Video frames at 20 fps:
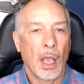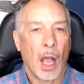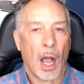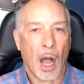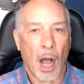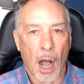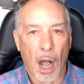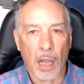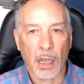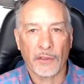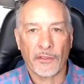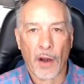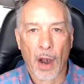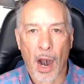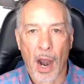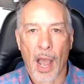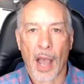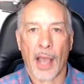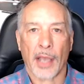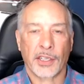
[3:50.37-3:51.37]
All of our
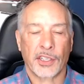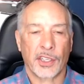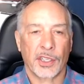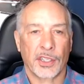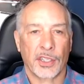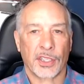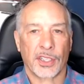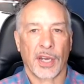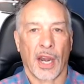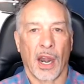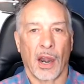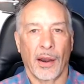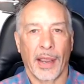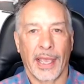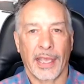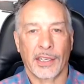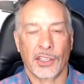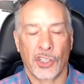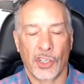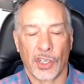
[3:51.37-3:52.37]
auctions start at
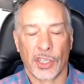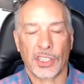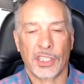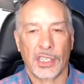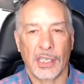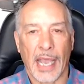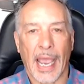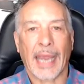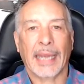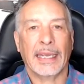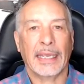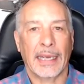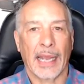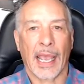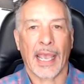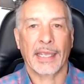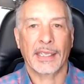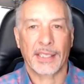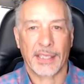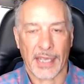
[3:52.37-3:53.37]
just
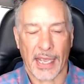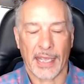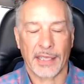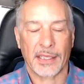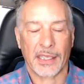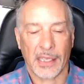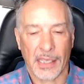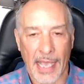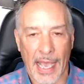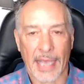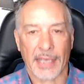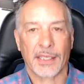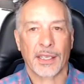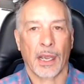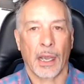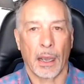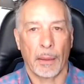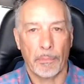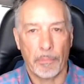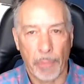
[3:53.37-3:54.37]
99 cents. Yes, a
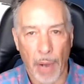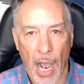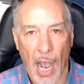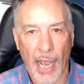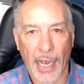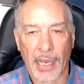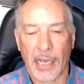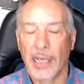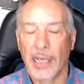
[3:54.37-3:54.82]
buck.